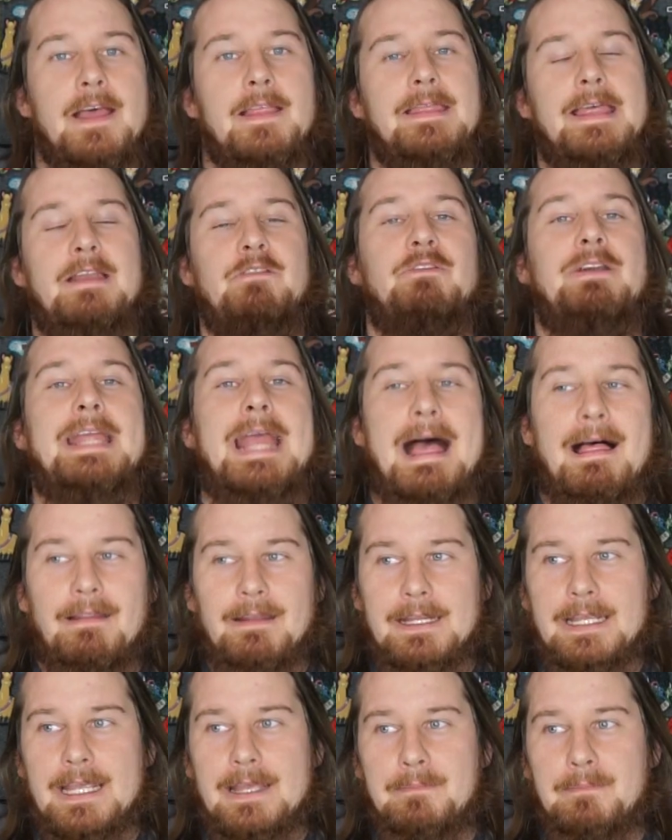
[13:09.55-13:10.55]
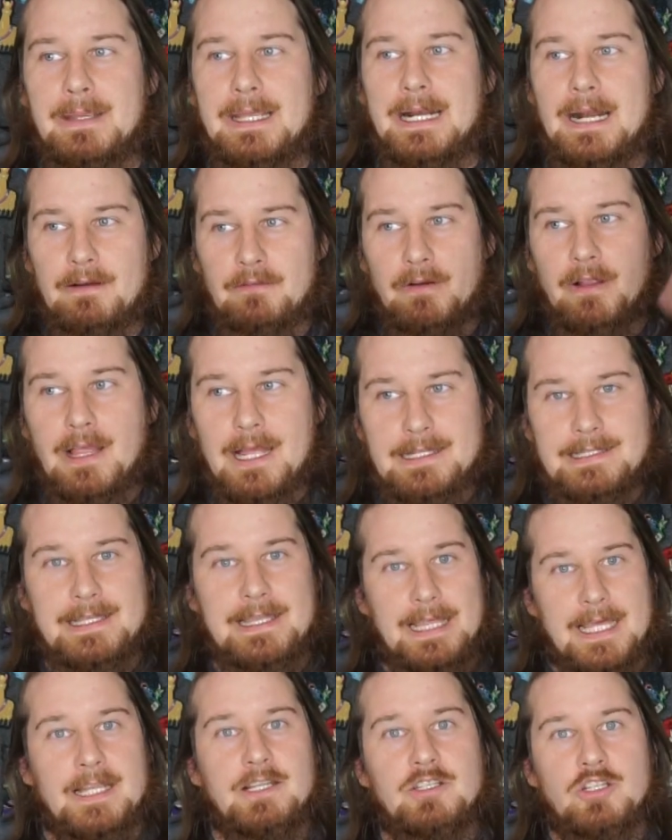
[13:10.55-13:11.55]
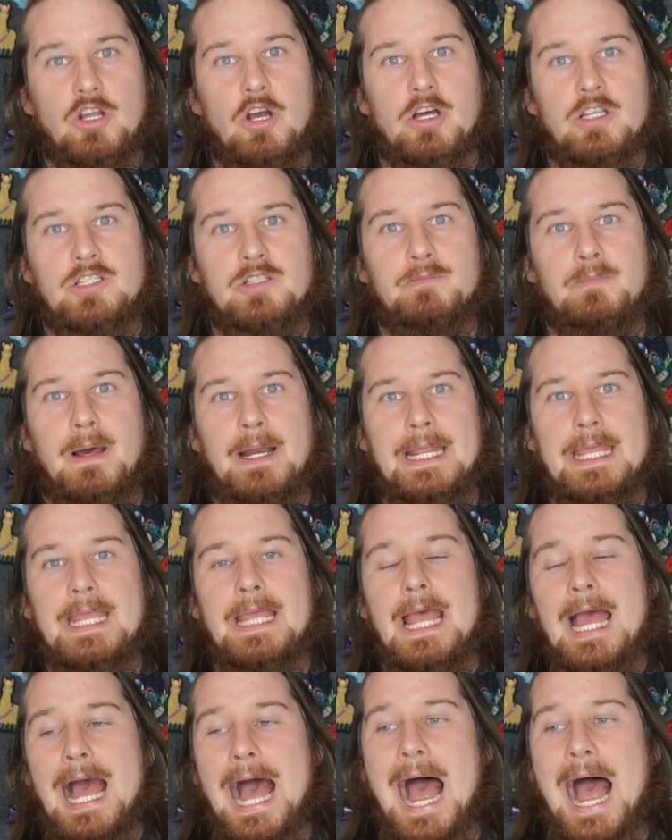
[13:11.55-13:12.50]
Then reality hit me and I realized things cost money.